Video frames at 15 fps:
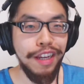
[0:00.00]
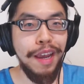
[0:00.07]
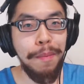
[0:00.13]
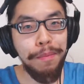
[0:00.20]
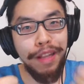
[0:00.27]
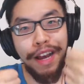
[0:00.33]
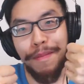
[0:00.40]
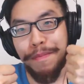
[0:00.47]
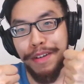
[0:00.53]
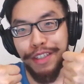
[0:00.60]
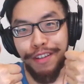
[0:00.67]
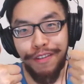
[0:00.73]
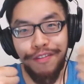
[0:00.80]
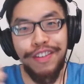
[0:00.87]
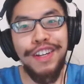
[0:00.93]
And
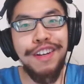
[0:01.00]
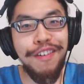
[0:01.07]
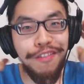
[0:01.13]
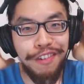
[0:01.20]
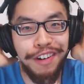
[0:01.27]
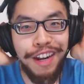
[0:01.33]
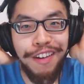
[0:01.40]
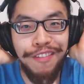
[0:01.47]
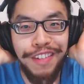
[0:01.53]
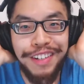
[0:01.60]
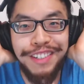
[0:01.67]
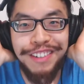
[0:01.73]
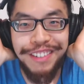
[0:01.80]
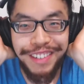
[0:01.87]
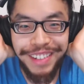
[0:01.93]
Blockbuster Video for that
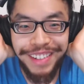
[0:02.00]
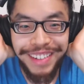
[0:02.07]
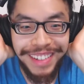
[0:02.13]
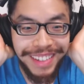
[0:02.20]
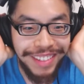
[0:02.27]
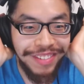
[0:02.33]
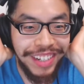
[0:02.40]
retro goodness,